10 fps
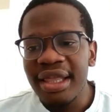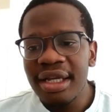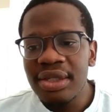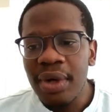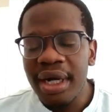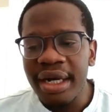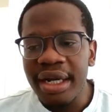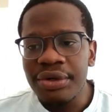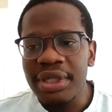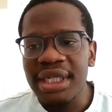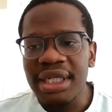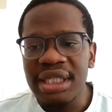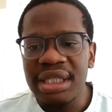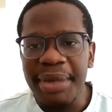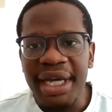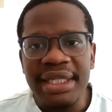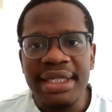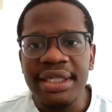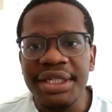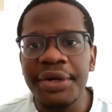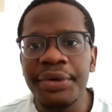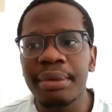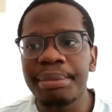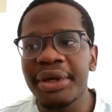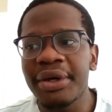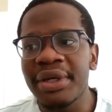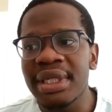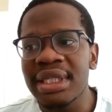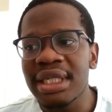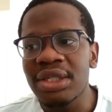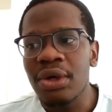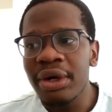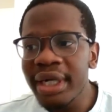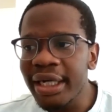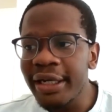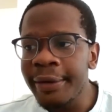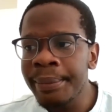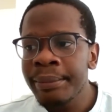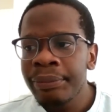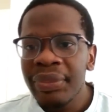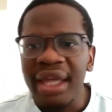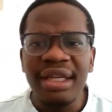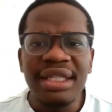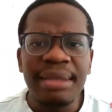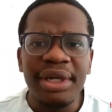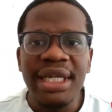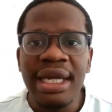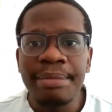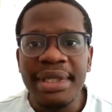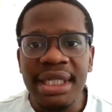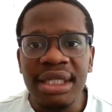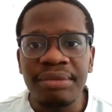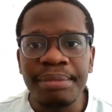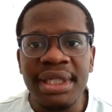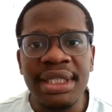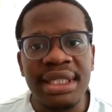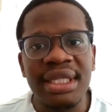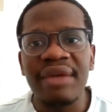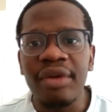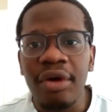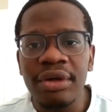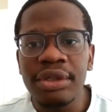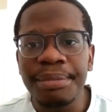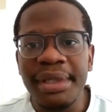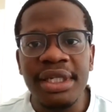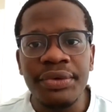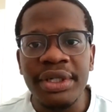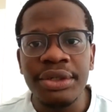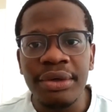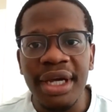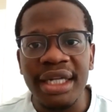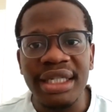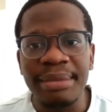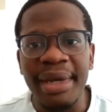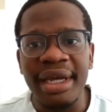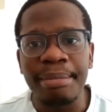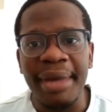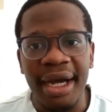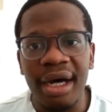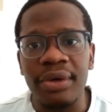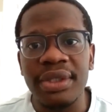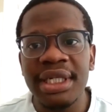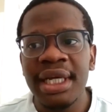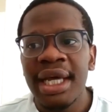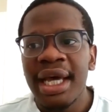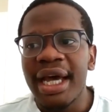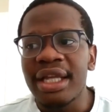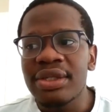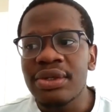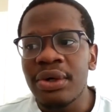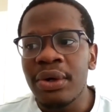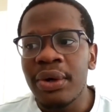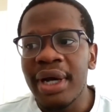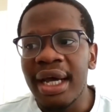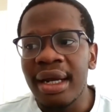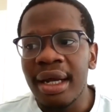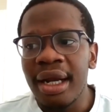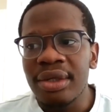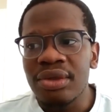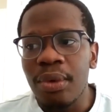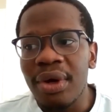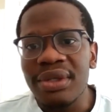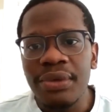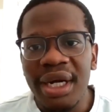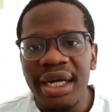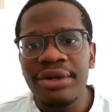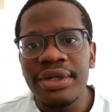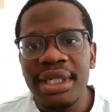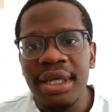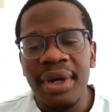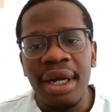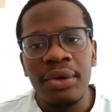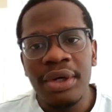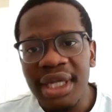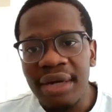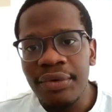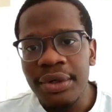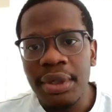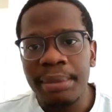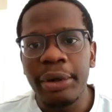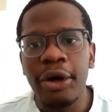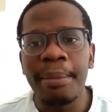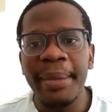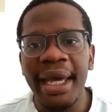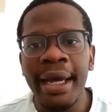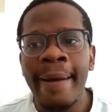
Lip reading: I think it's quite an interesting space in general, because historically, I think it's about 10% of businesses that have gone to business rescue actually made it back out. And so what was quite interesting when I looked at, for example, Come,